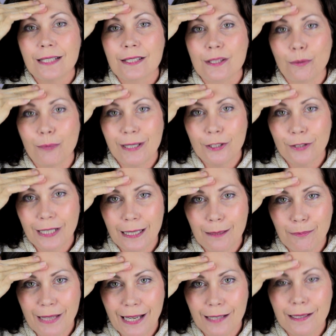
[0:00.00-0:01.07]
So when you
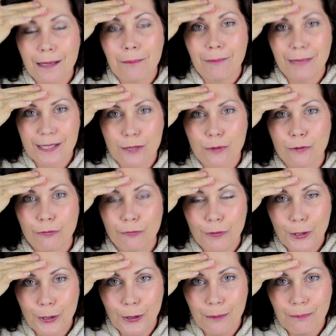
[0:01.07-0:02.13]
keep that muscle
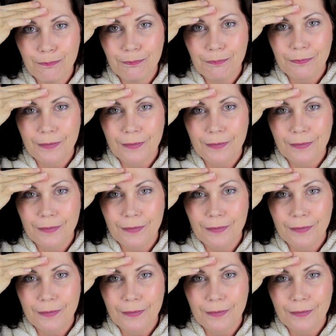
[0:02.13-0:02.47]
firm,